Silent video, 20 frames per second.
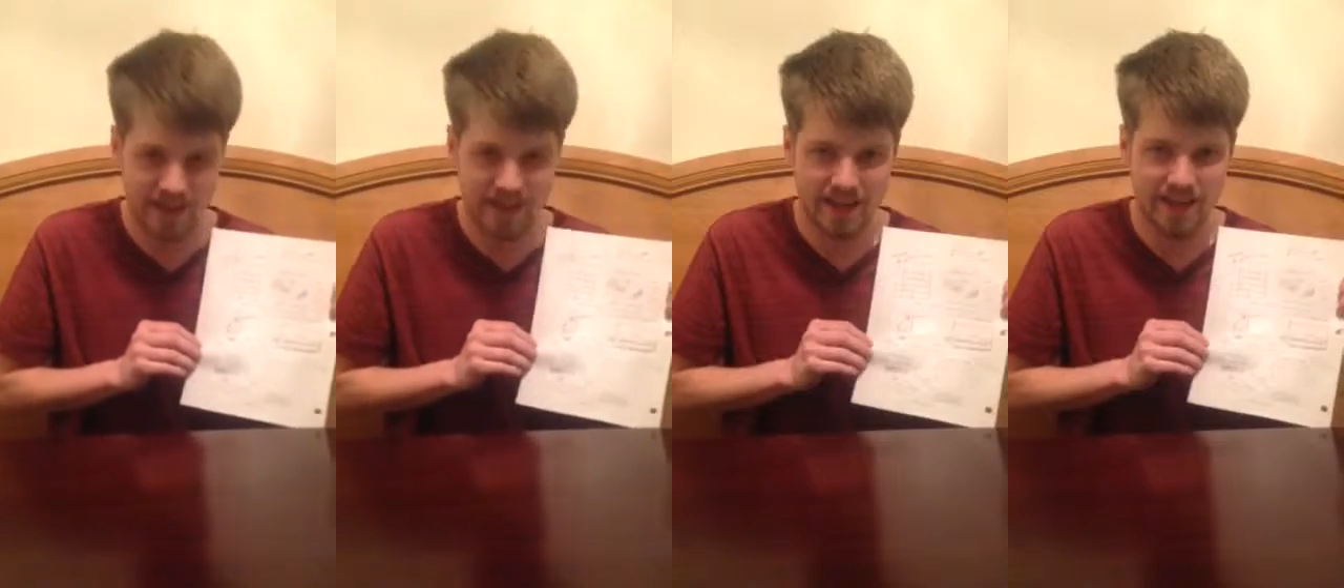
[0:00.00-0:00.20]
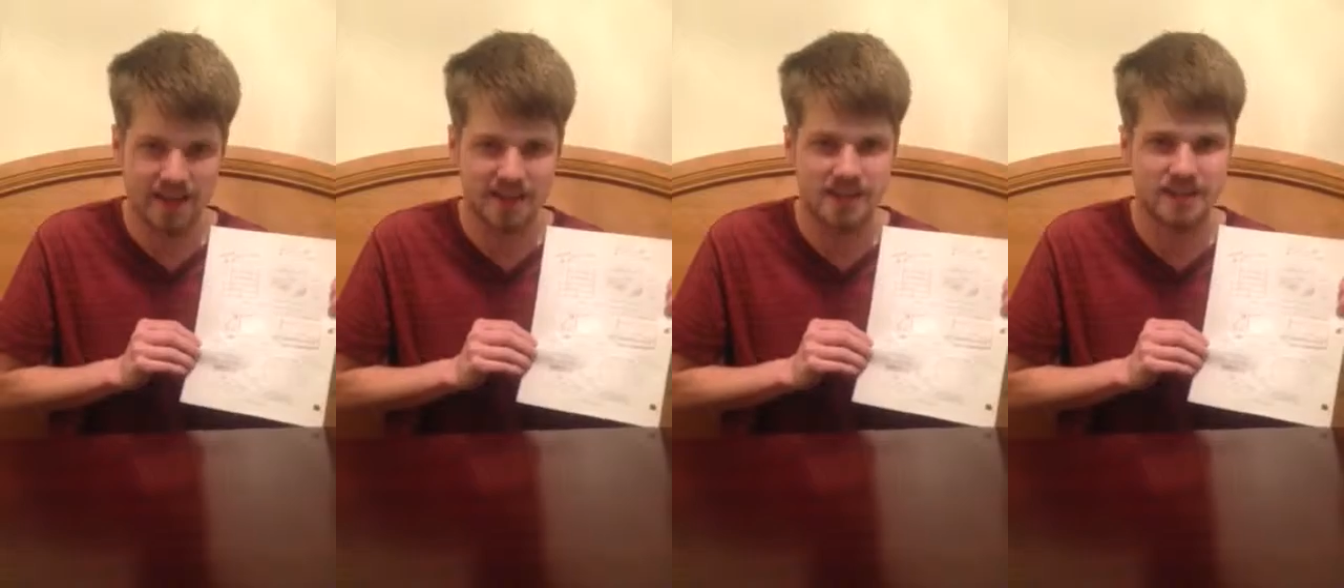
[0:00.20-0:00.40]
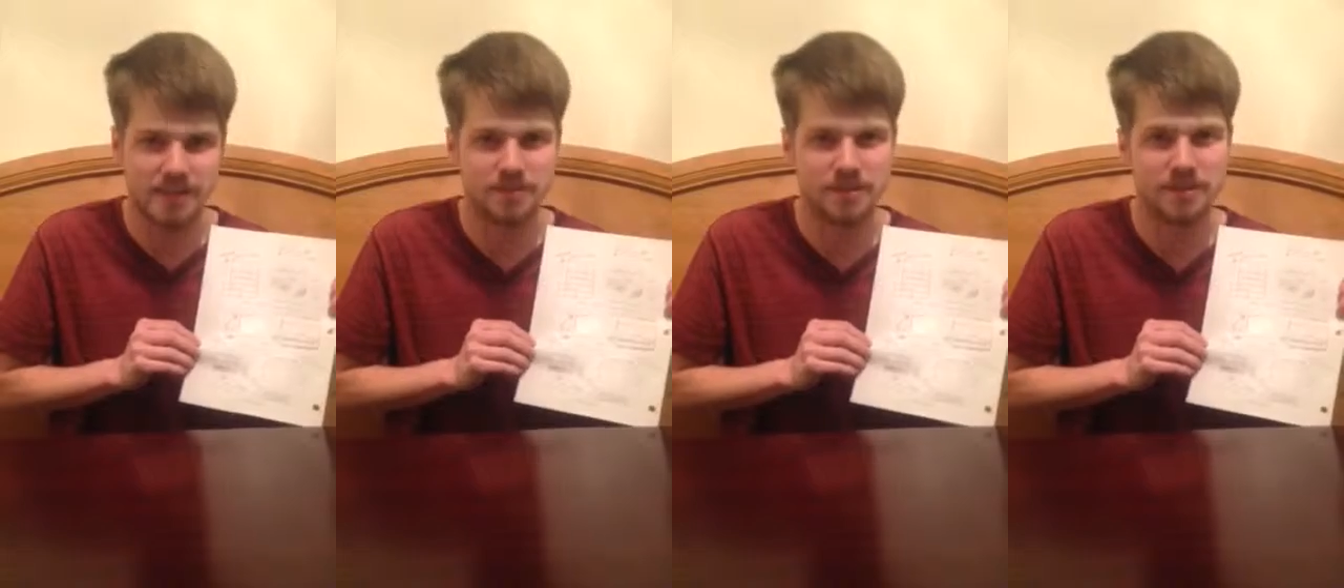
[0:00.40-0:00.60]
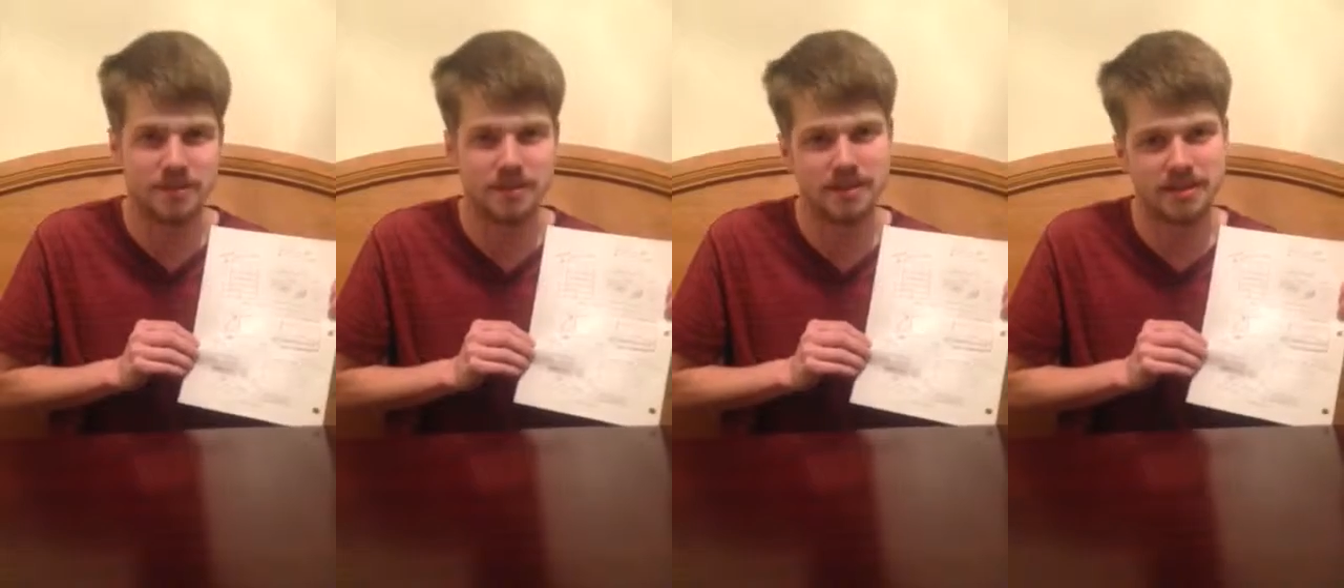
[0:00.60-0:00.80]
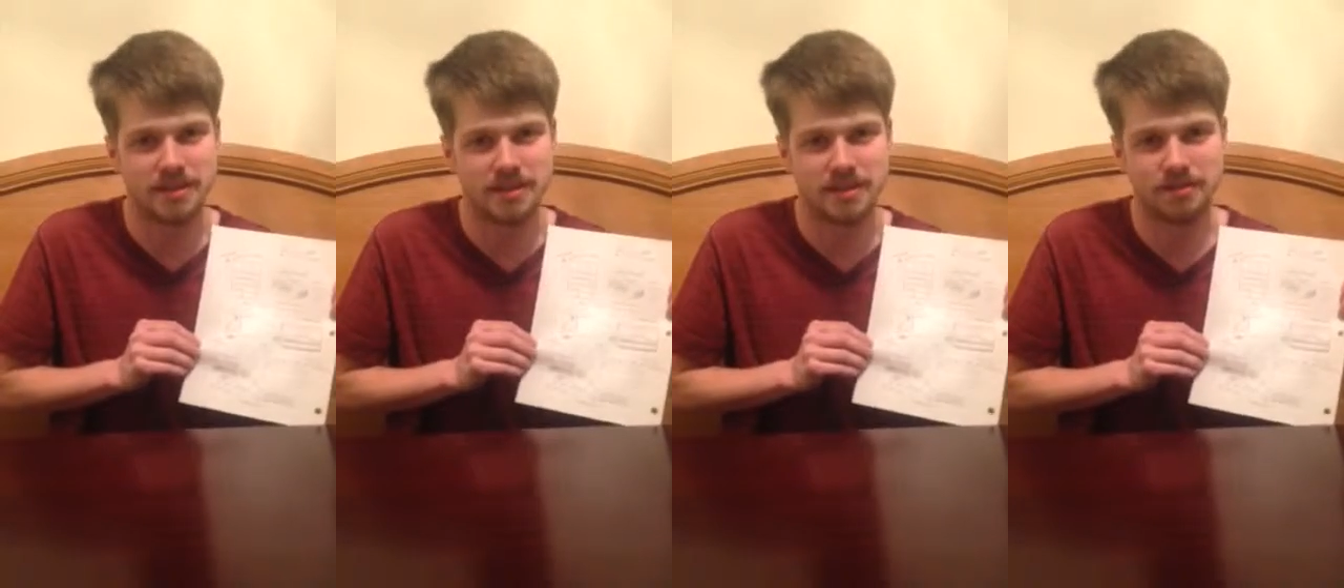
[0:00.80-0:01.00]
that nasty
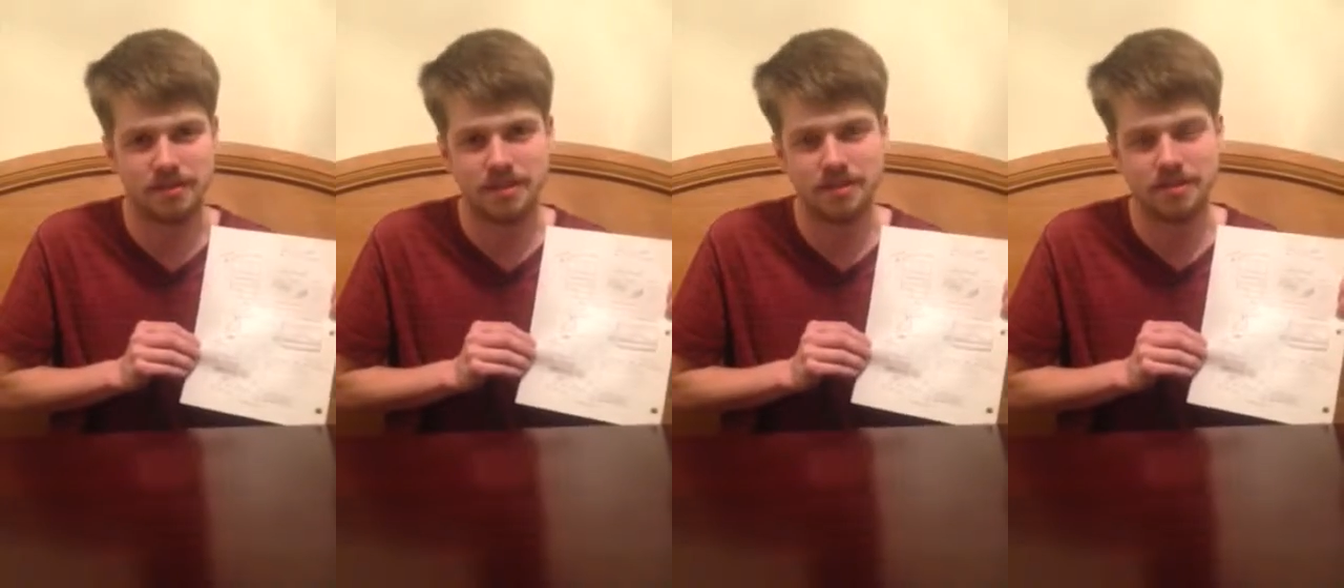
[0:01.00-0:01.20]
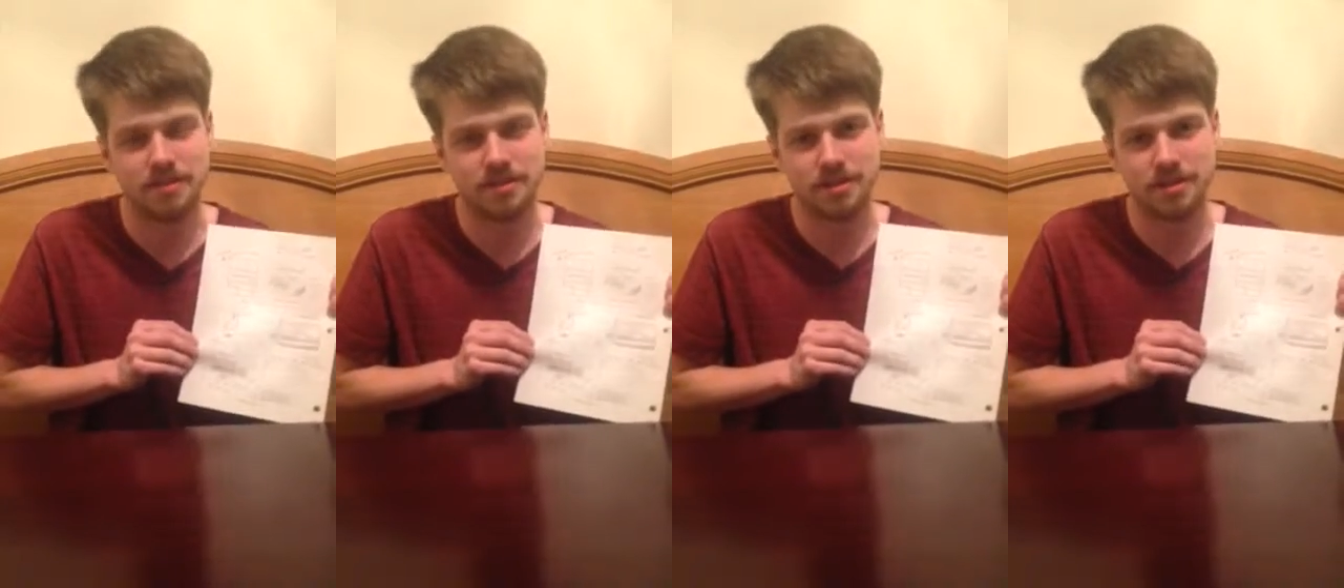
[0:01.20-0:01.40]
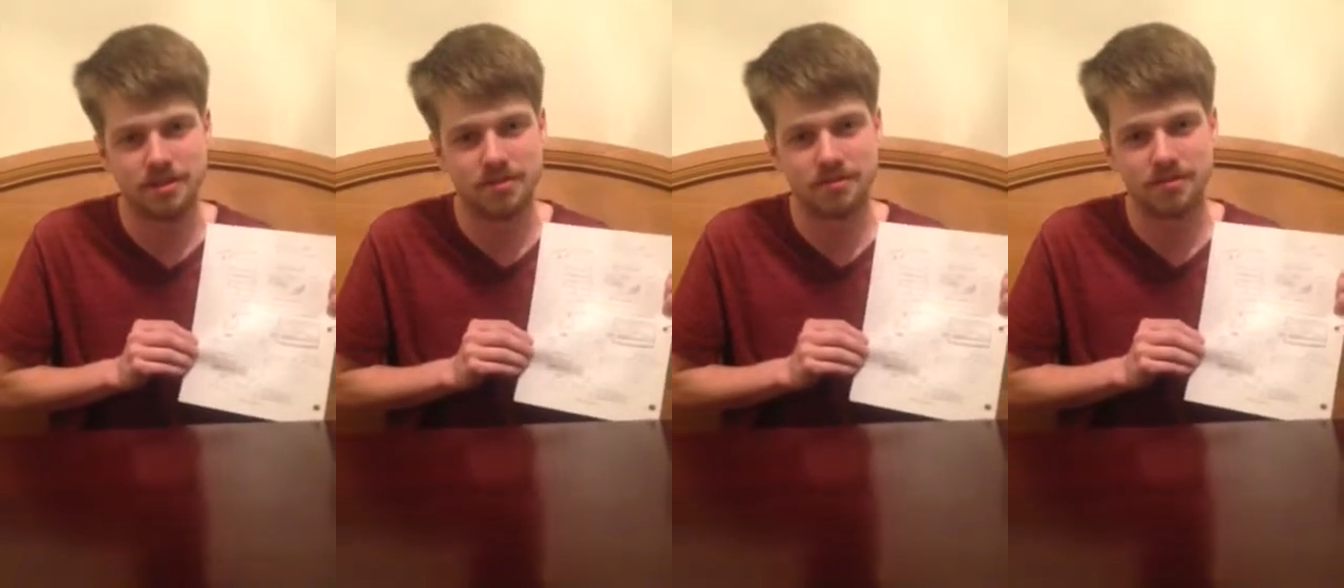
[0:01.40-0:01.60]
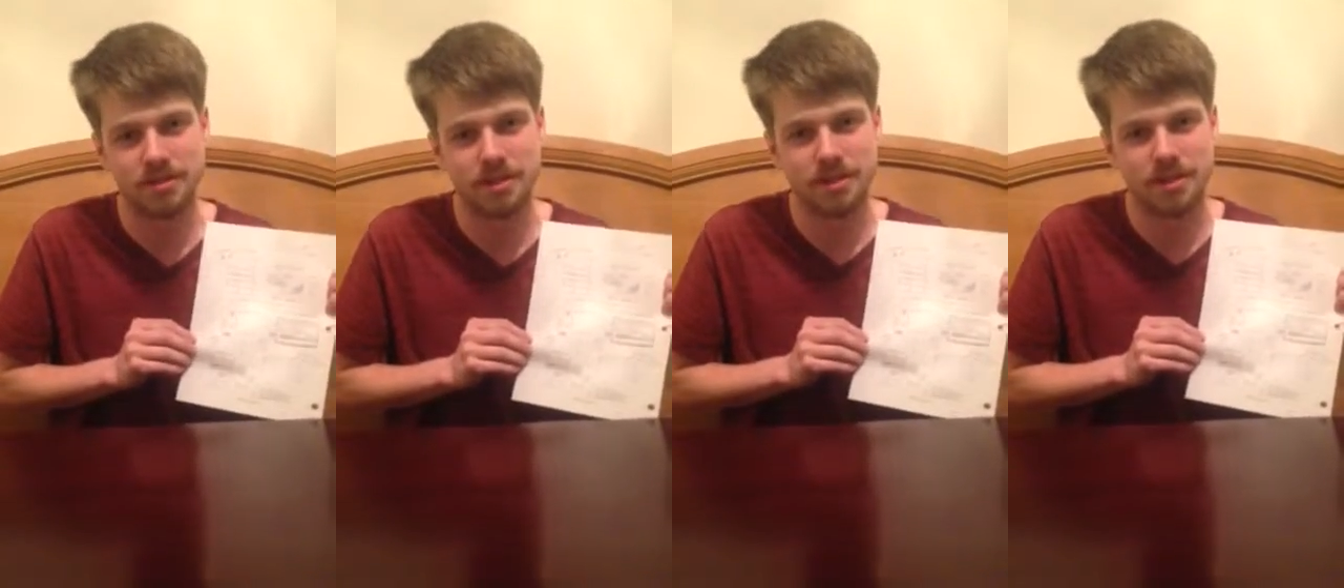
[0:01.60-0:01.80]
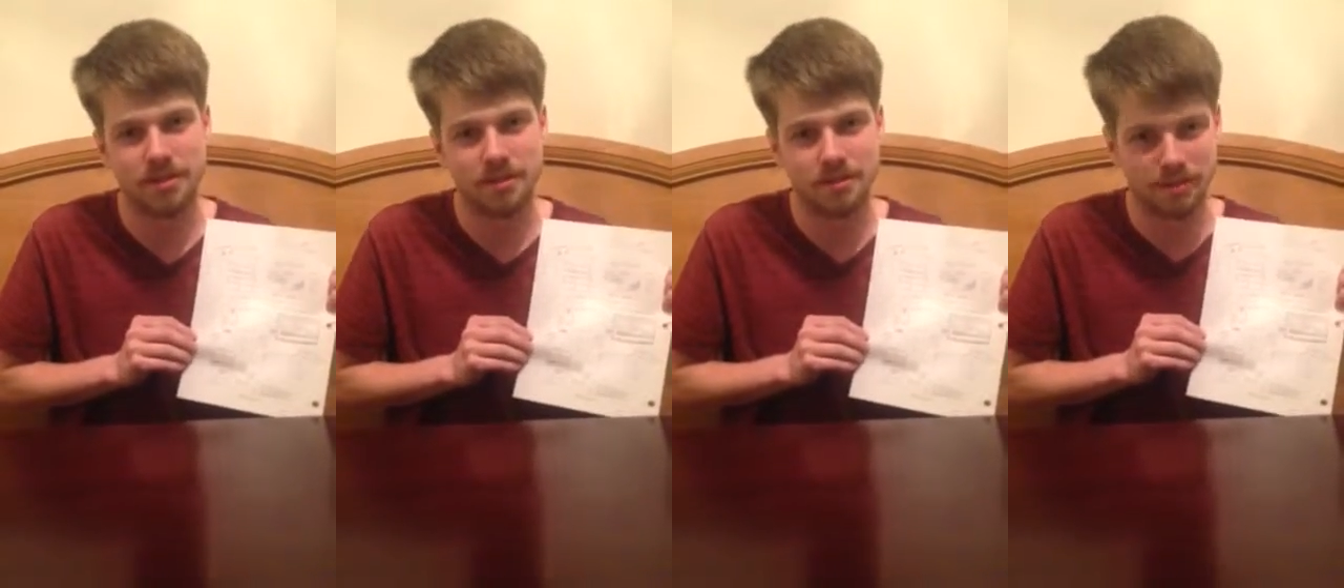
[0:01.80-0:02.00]
bitterness that we just
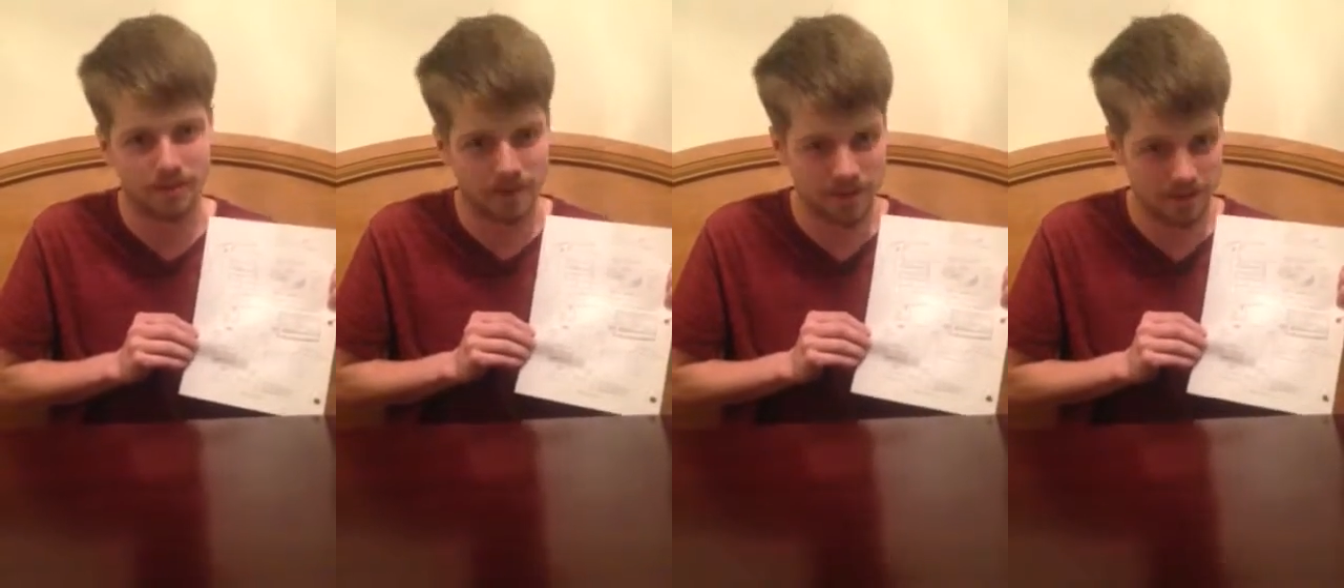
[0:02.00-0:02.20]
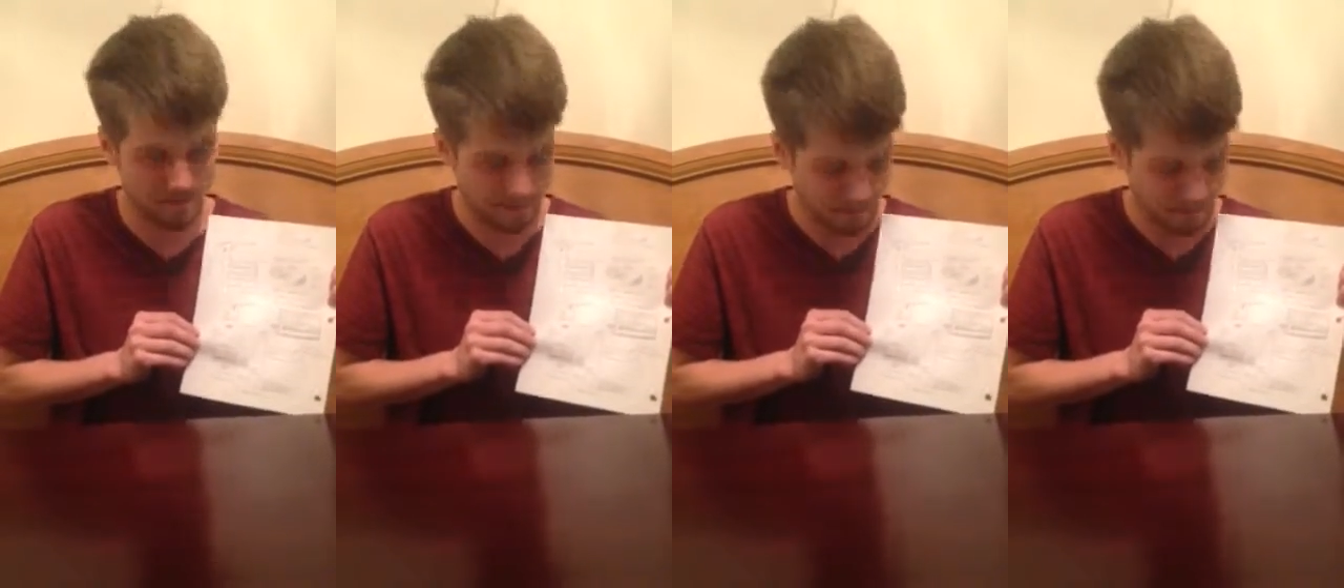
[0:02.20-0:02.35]
really don't want.